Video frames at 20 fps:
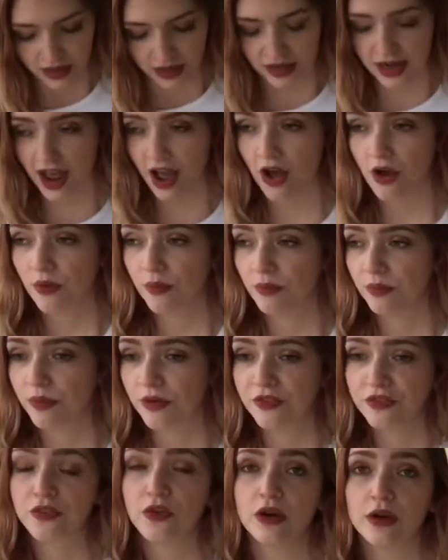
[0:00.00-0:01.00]
Now,
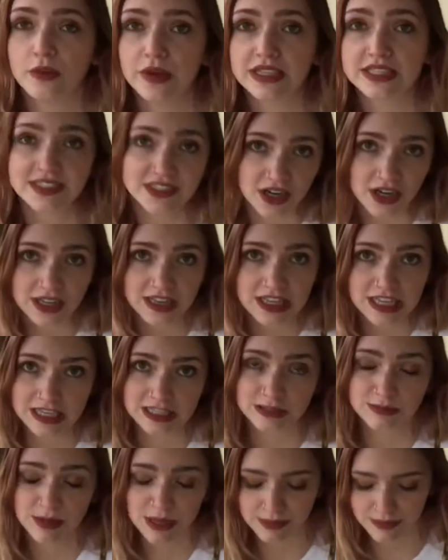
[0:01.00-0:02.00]
before we start the
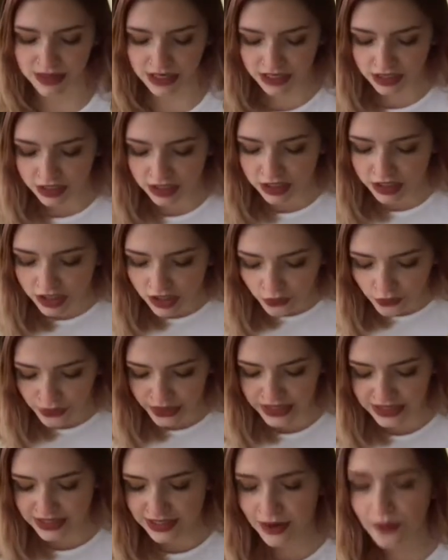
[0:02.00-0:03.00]
experiment, you're
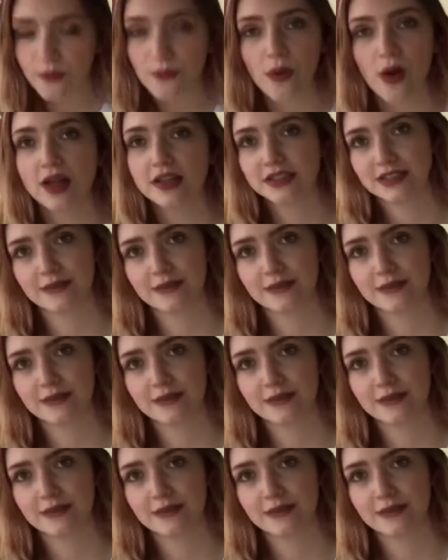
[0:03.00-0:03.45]
going to want to